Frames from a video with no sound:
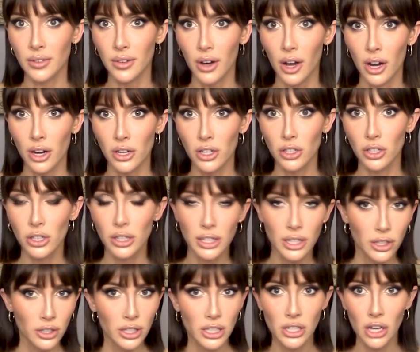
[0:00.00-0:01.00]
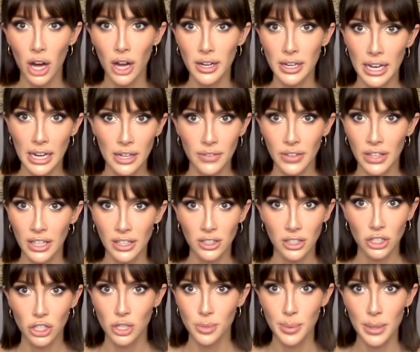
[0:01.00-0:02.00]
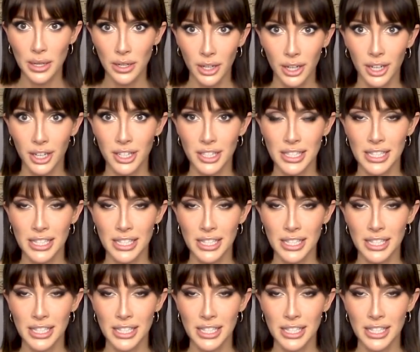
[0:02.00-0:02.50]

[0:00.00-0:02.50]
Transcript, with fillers: are clearly not native English speakers.